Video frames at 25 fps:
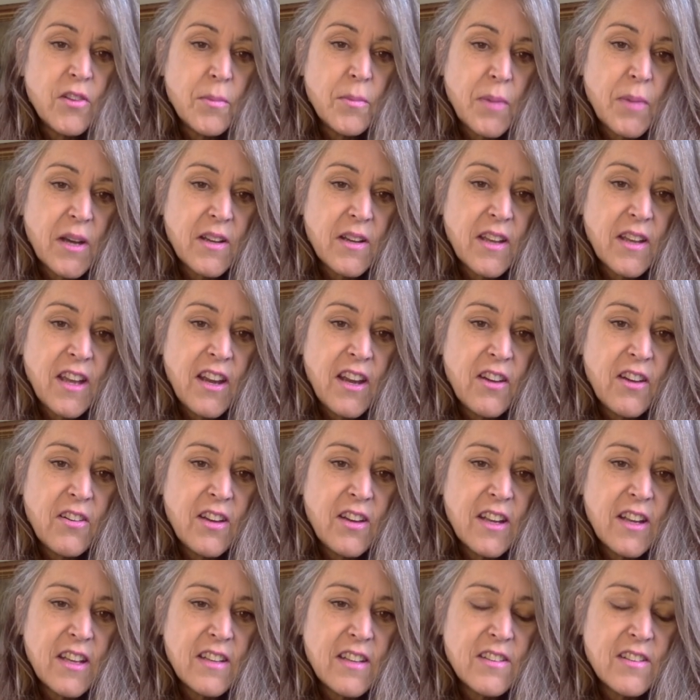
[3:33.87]
about
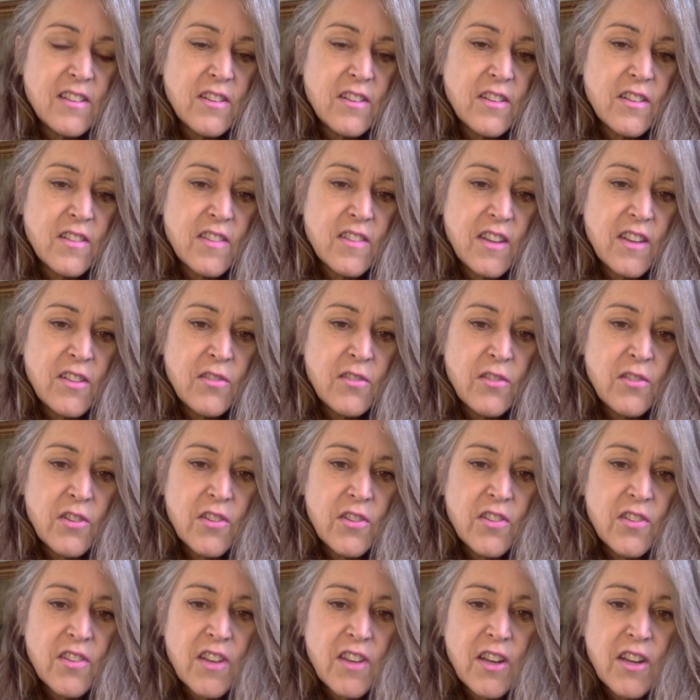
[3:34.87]
caring until its
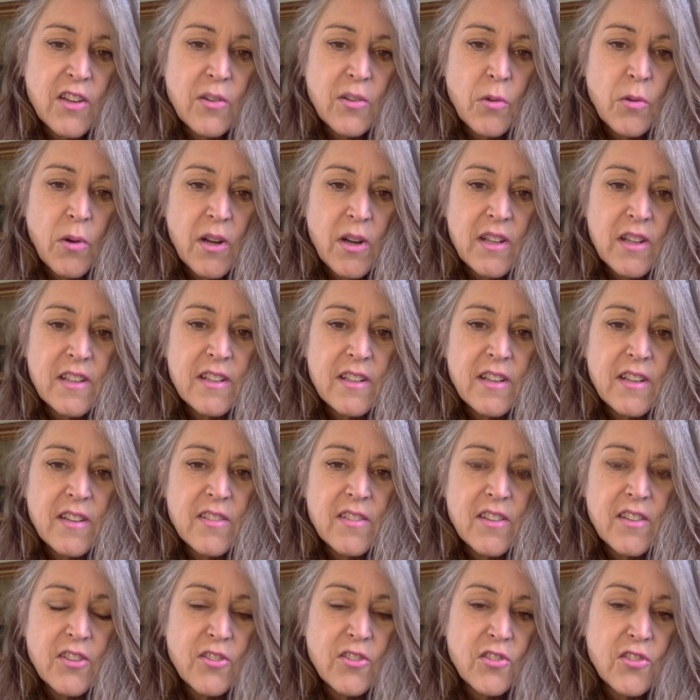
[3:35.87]
inverse side, quality,
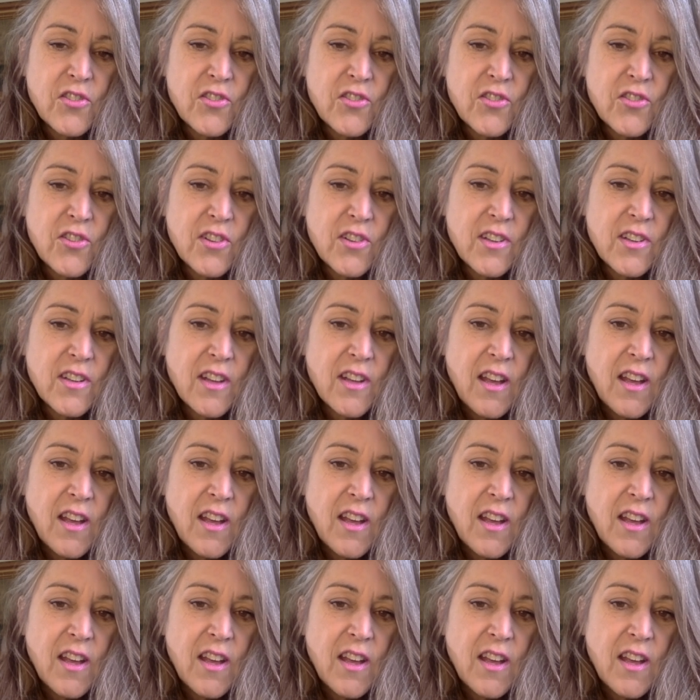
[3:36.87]
is understood.